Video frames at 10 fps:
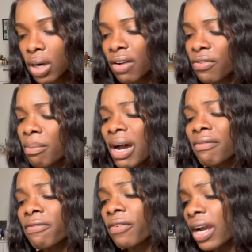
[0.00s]
up for my
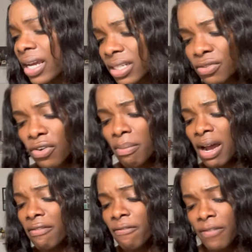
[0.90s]
friends, for my
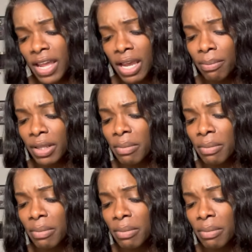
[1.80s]
family,